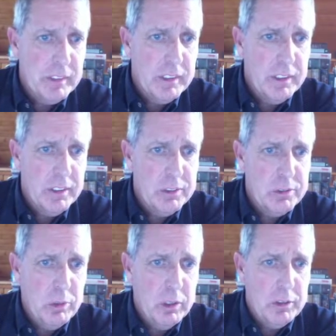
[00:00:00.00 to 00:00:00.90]

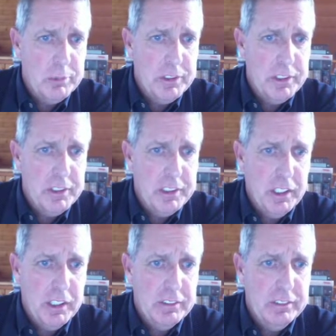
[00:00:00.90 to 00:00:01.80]
here's welcome to
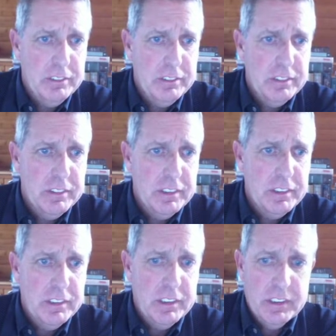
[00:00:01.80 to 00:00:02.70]
Econ,
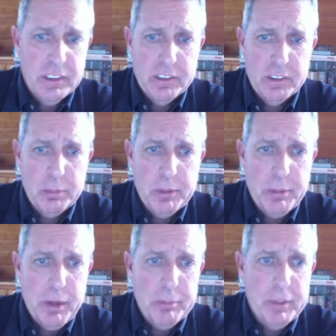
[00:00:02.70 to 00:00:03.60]
a little bit
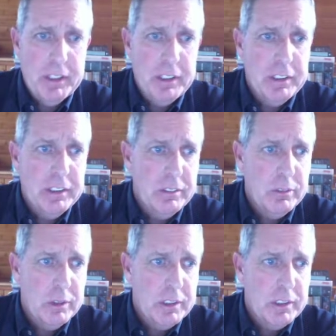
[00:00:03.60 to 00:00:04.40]
about me, what the